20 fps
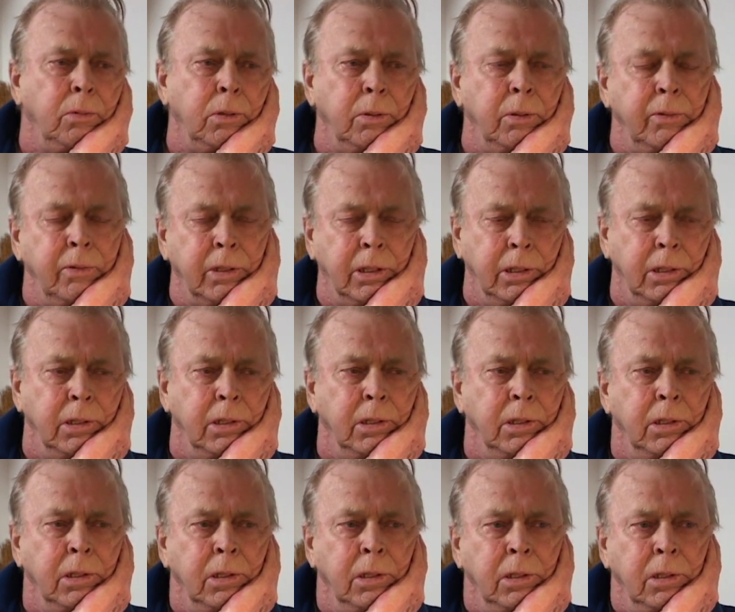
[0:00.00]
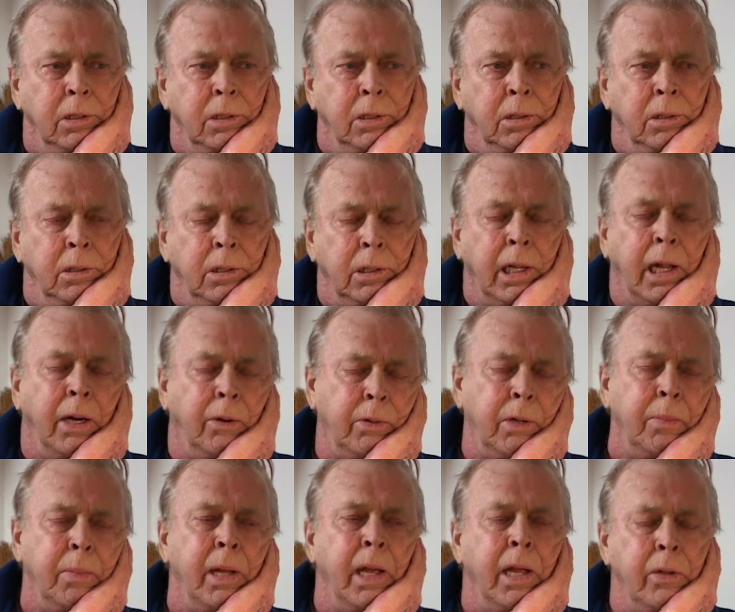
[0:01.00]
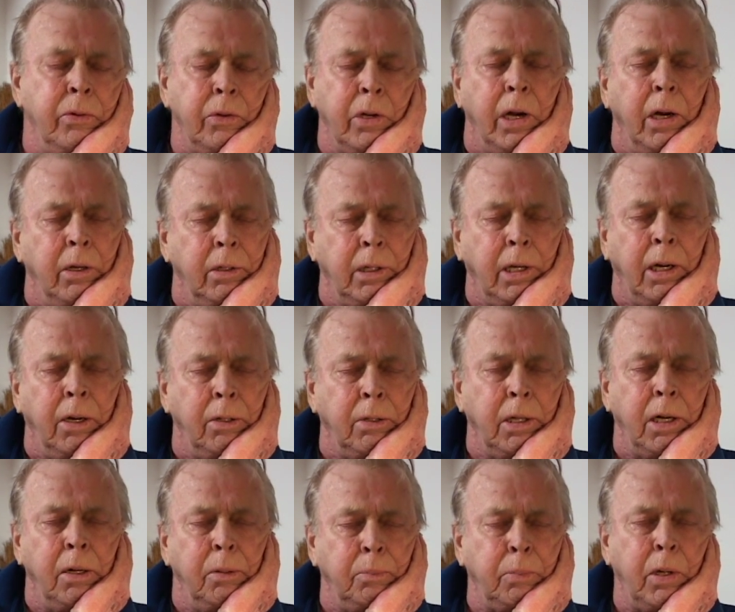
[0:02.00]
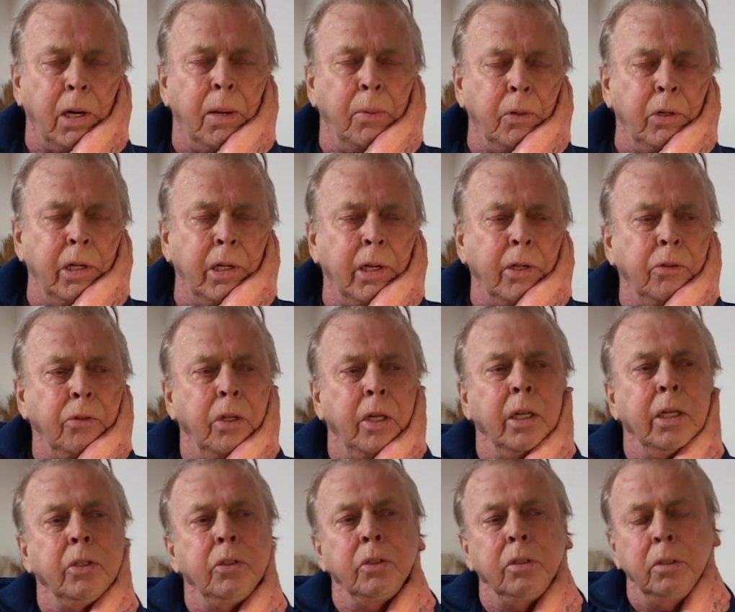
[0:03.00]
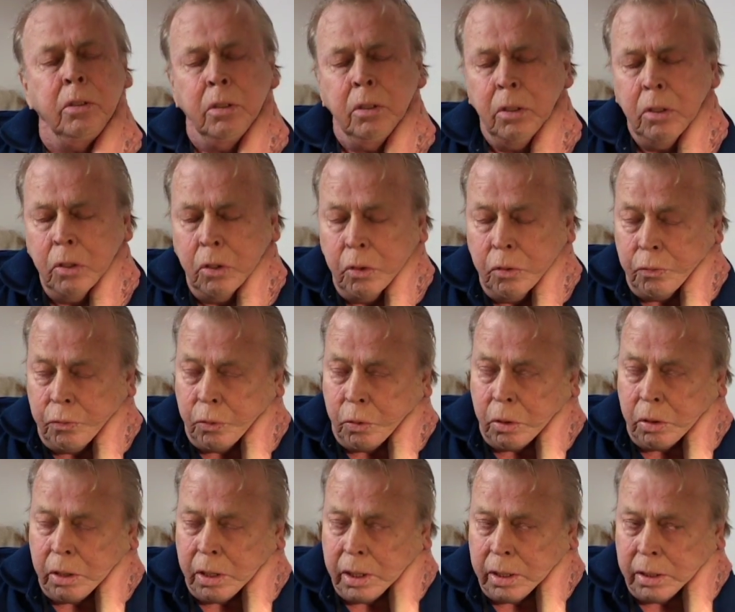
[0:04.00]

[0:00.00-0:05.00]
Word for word: what we've done and it remains our, our, primary destination for